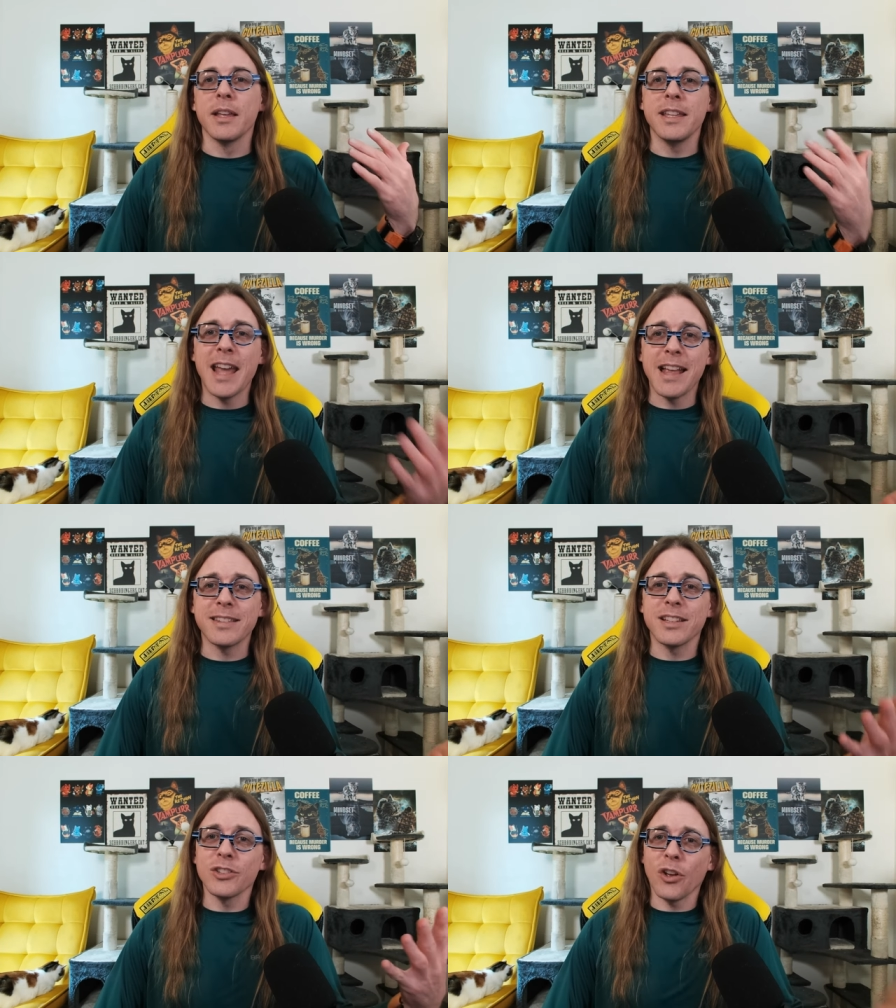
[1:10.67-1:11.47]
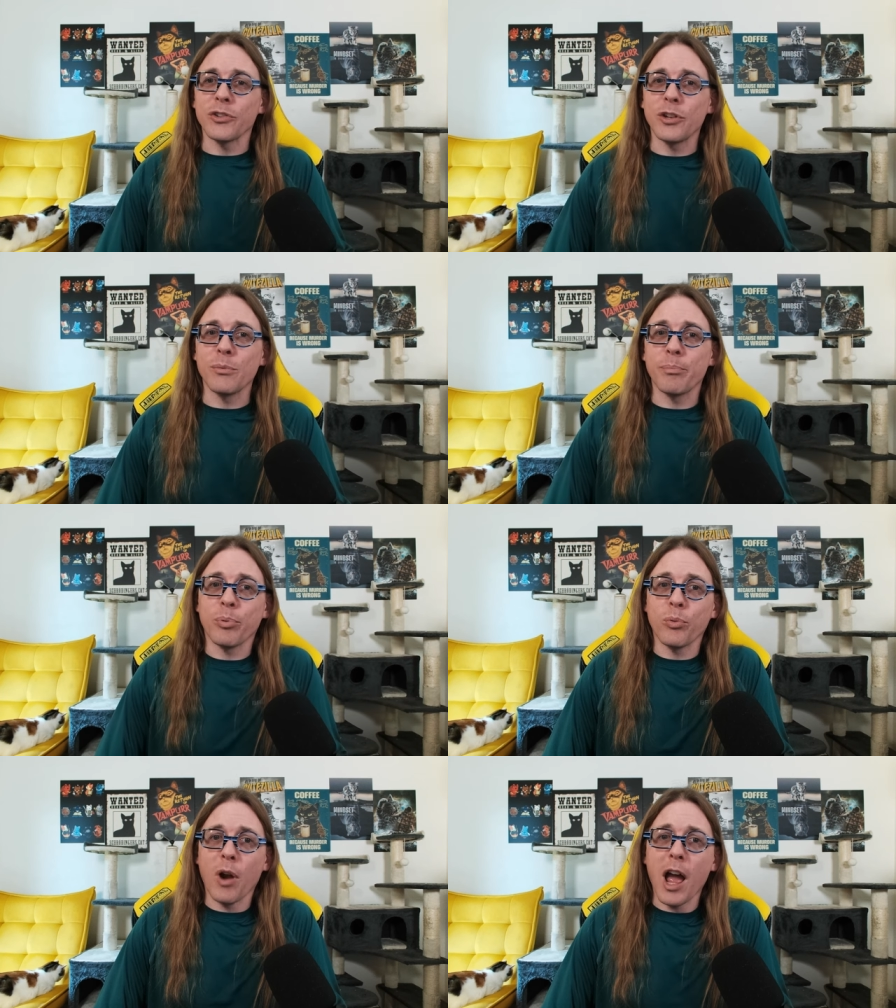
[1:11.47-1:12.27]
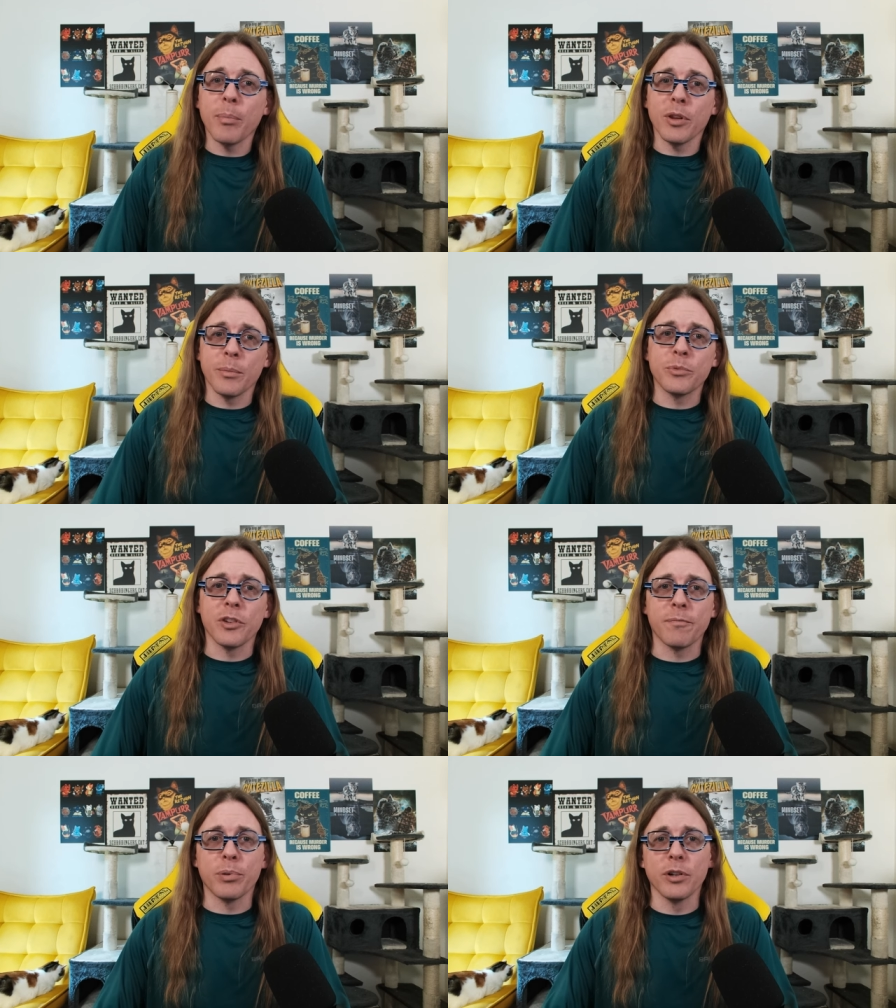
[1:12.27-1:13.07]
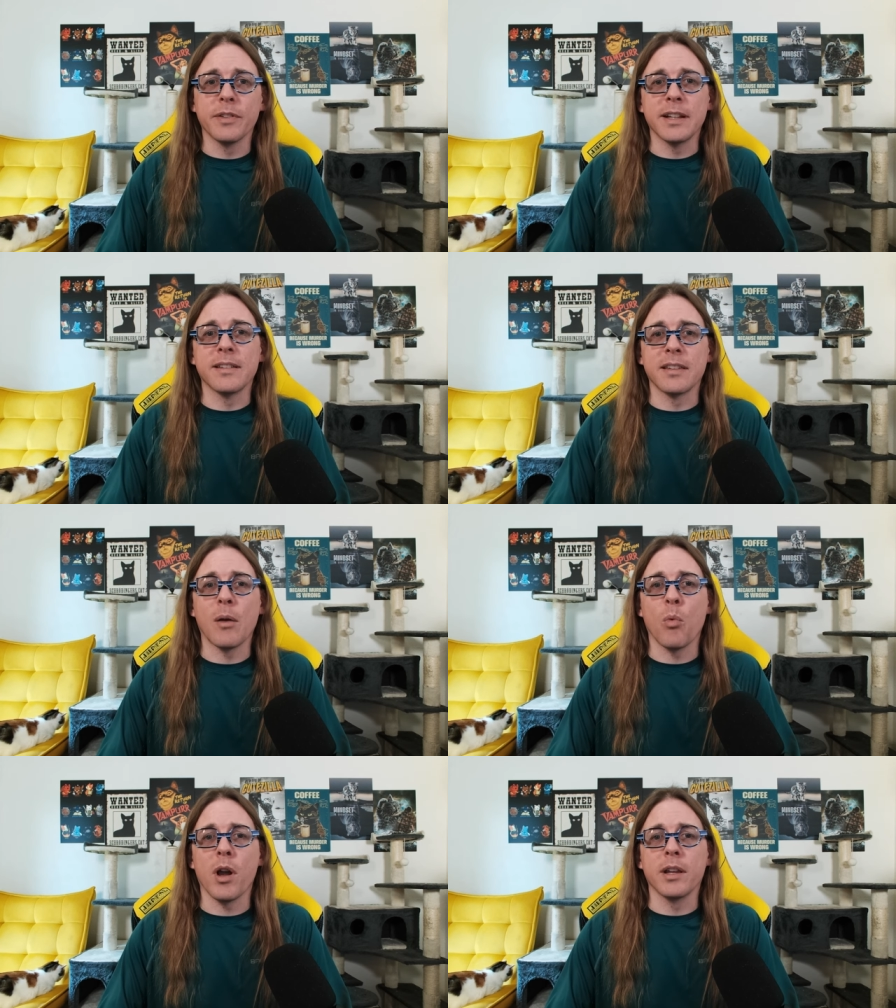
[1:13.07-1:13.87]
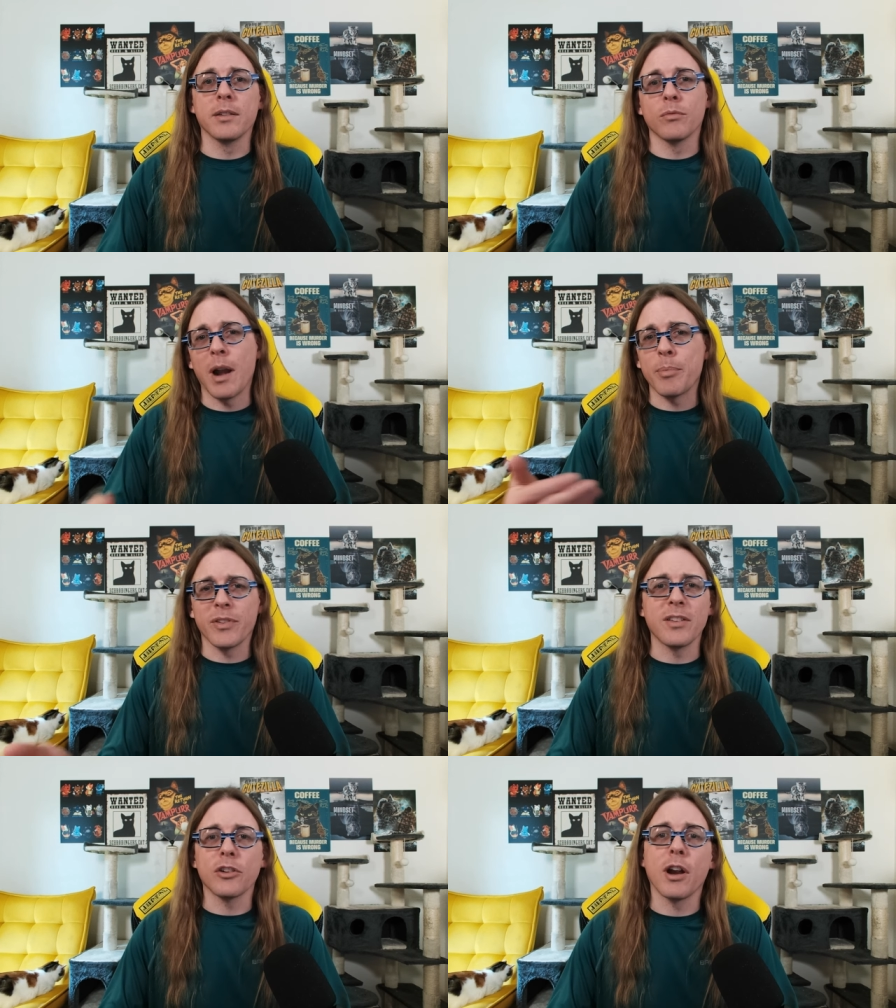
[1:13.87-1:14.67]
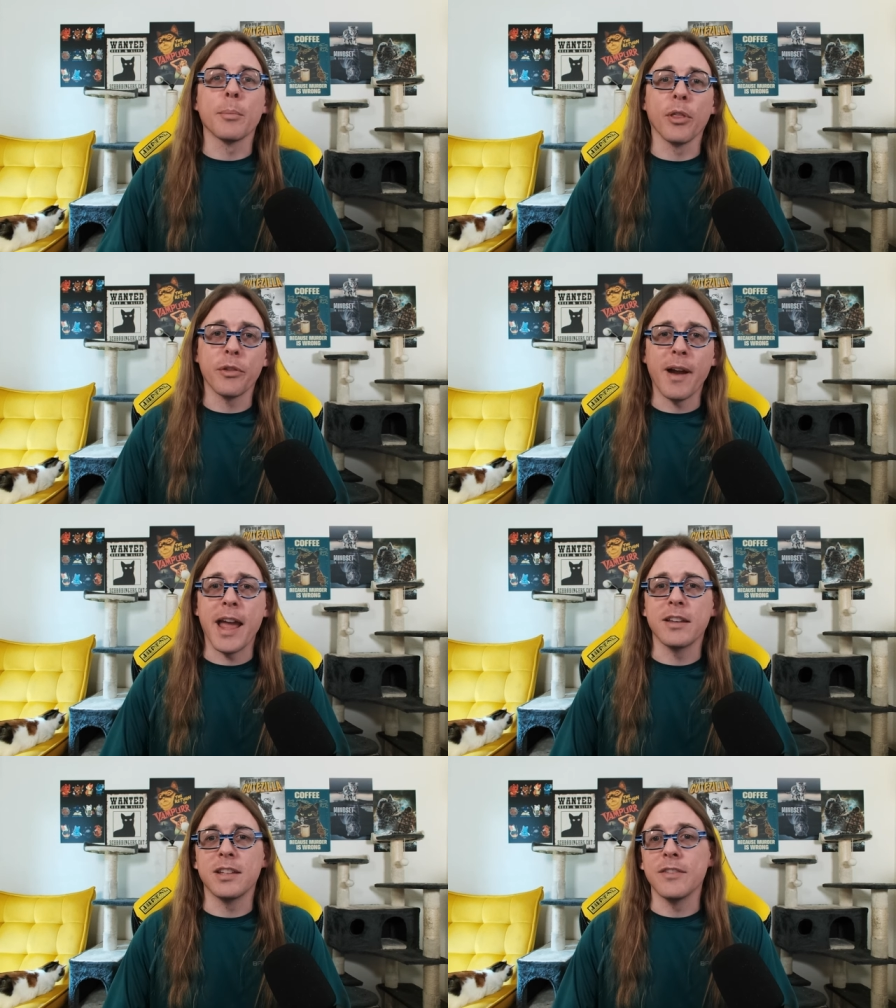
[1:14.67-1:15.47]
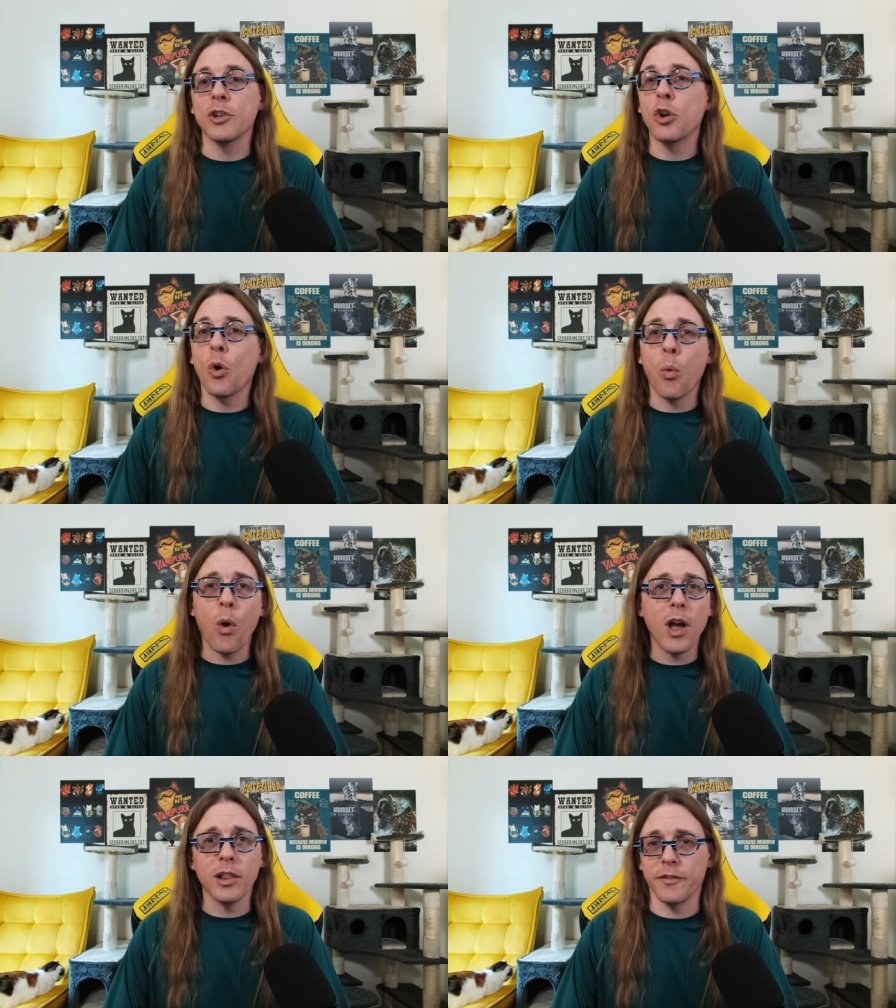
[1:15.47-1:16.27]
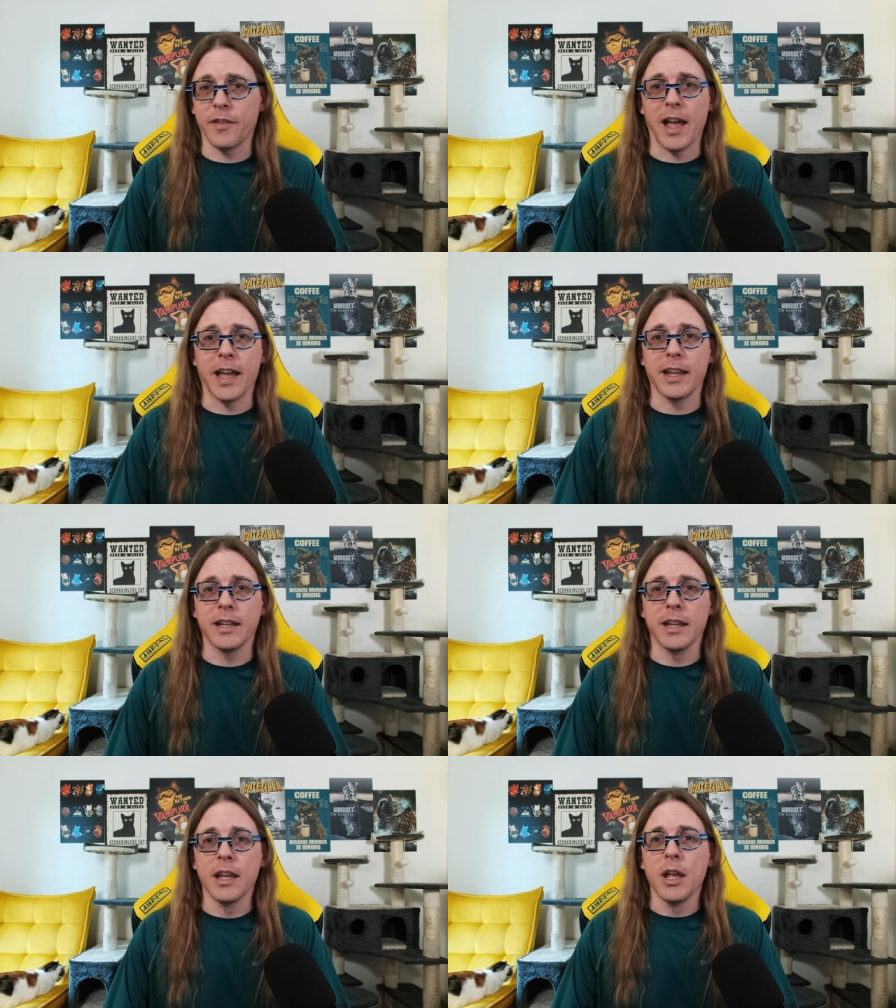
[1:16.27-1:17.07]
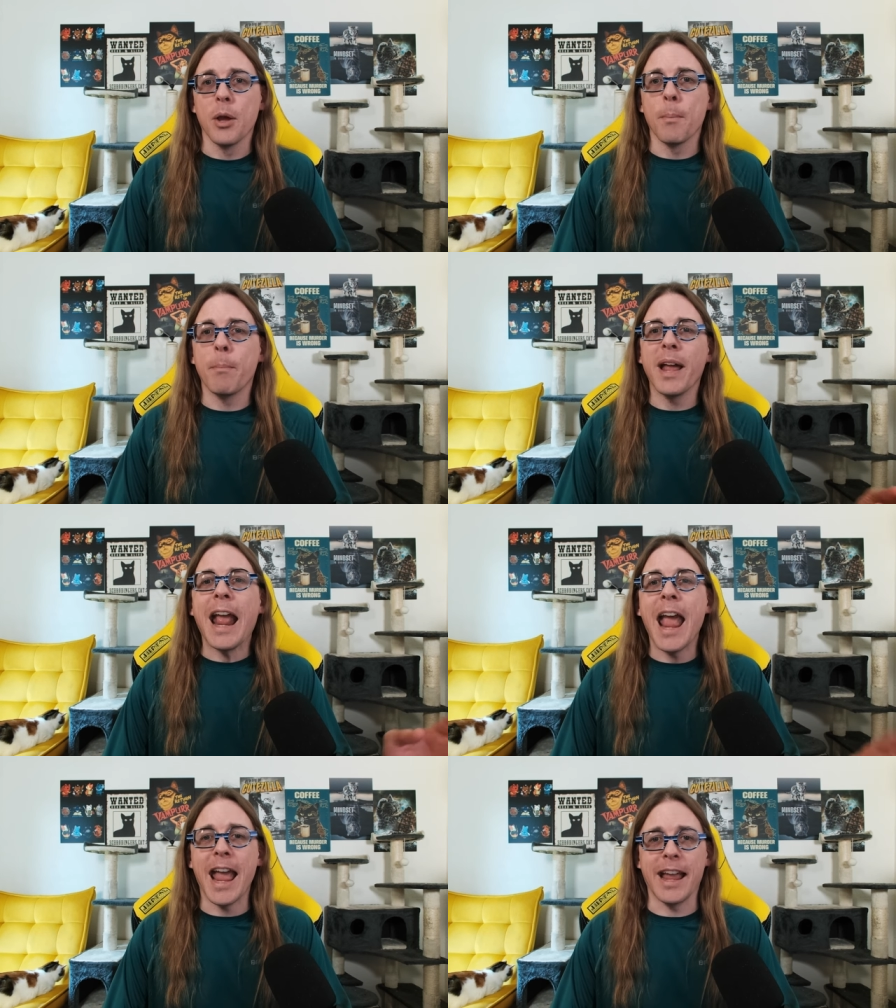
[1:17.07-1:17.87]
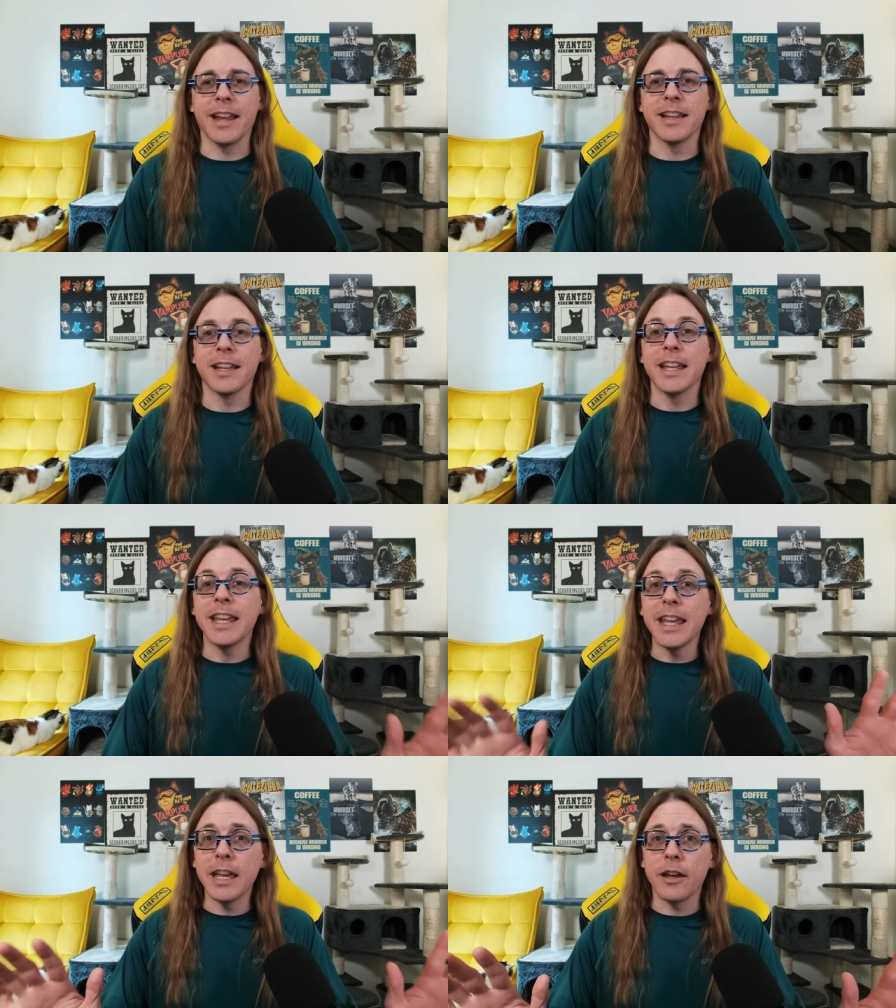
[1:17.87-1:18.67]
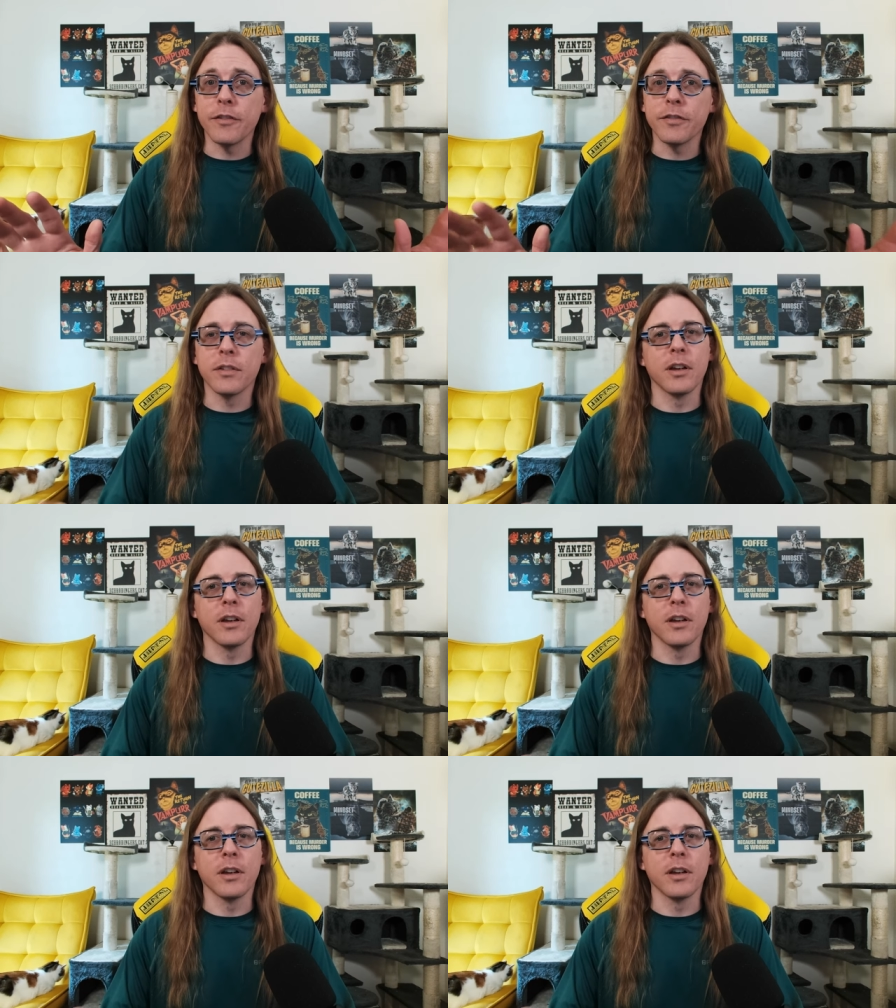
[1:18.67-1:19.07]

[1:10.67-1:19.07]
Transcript: Yes, there's also problems of proving someone represents a credible threat to even qualify. But hey, if,